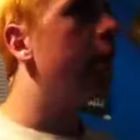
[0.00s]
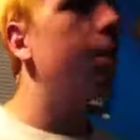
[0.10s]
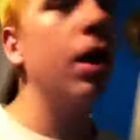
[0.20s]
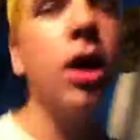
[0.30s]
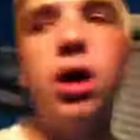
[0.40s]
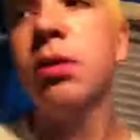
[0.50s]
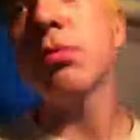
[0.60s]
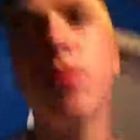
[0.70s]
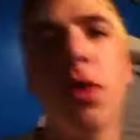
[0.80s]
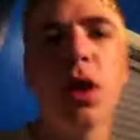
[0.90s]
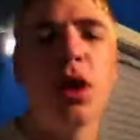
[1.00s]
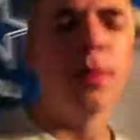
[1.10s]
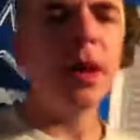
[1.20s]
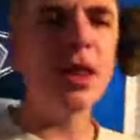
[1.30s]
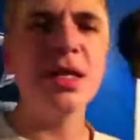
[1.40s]
But, um,
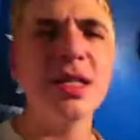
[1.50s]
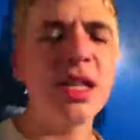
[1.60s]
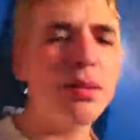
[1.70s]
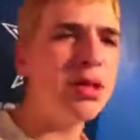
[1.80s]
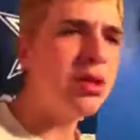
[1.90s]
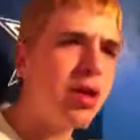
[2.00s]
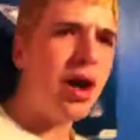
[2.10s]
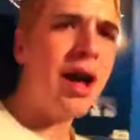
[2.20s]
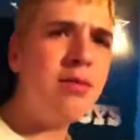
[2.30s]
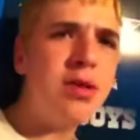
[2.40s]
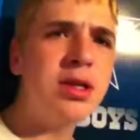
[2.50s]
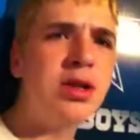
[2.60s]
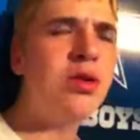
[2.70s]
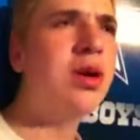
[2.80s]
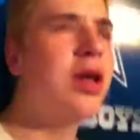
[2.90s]
about this episode, though, I'm
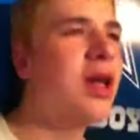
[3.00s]
so